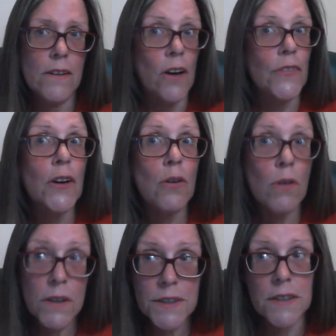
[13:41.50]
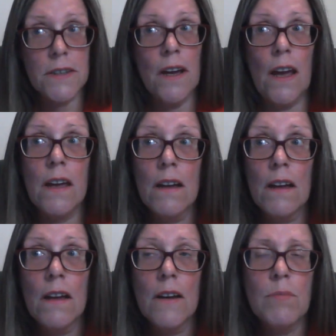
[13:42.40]
not the quantity,
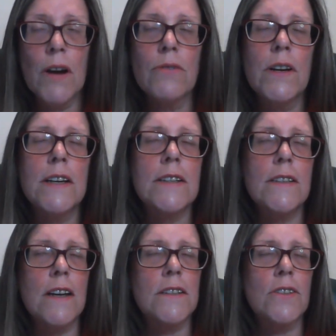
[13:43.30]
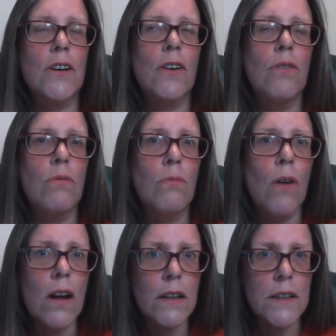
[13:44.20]
but reassess the
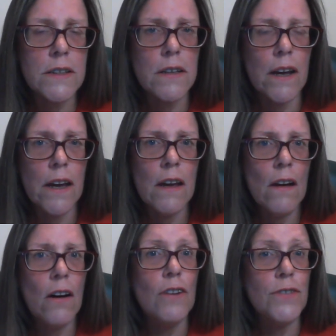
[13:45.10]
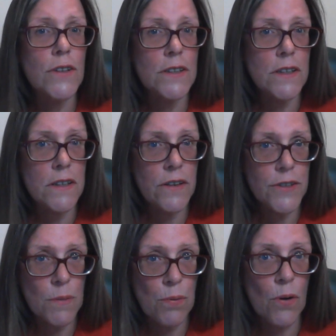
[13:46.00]
quality of your
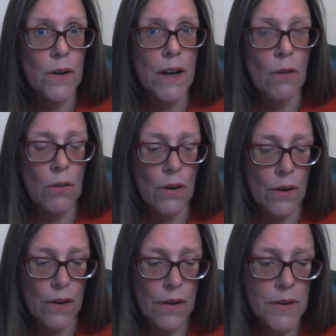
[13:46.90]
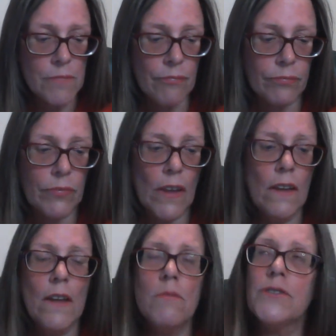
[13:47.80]
support network.
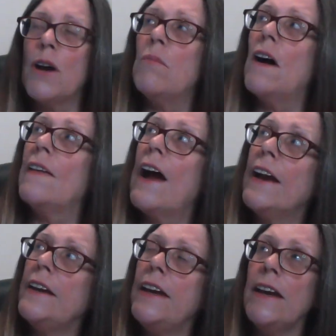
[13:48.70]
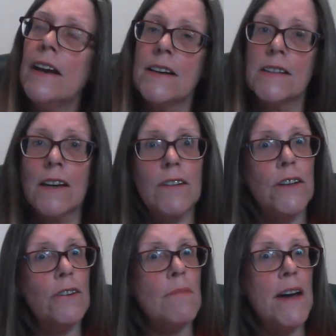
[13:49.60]
So my lady has given
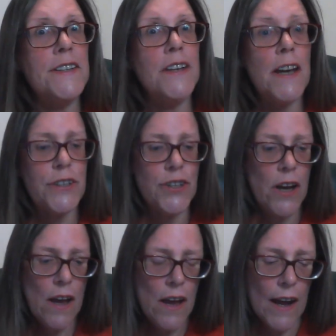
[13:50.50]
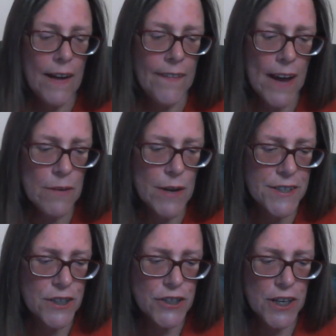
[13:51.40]
you a message, and that
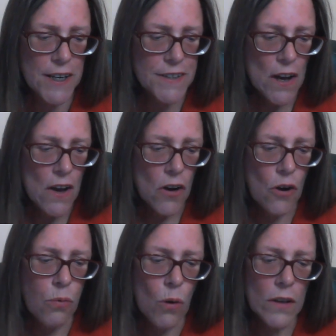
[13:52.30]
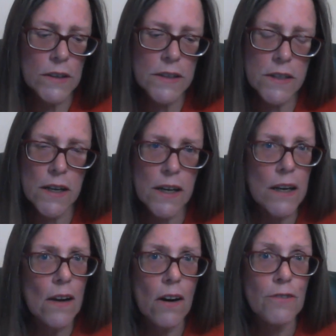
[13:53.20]
message is
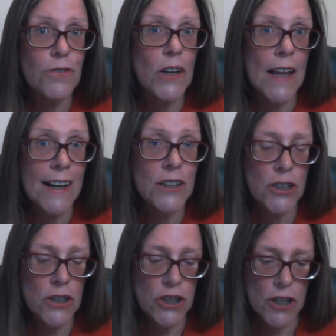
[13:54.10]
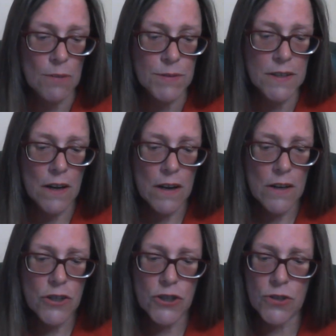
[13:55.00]
quality of relationships
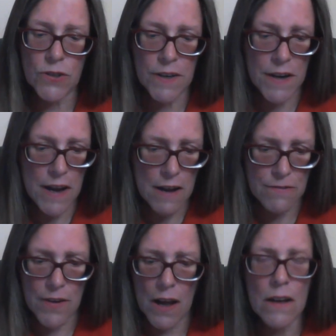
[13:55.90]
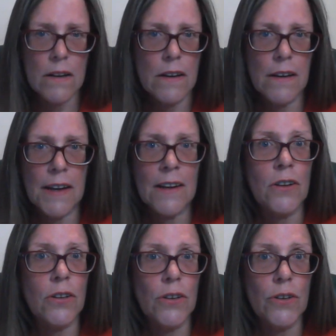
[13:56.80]
should never
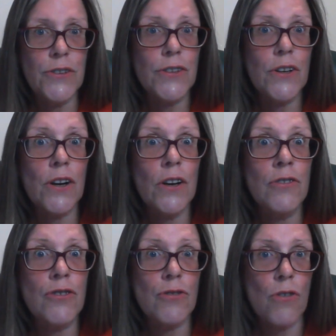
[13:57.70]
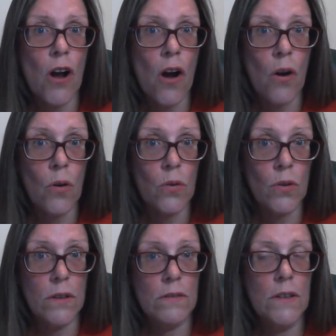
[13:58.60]
include
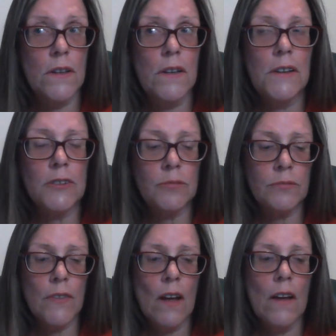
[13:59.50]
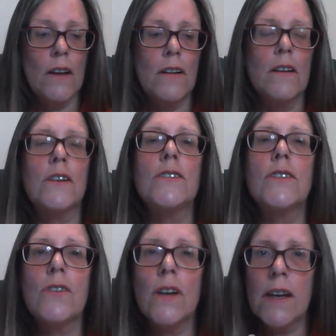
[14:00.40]
control because
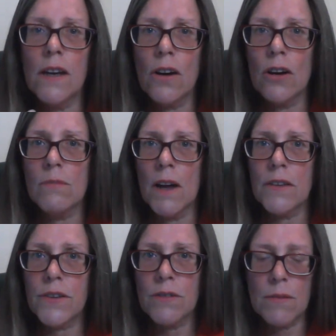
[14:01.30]
it's your ego month,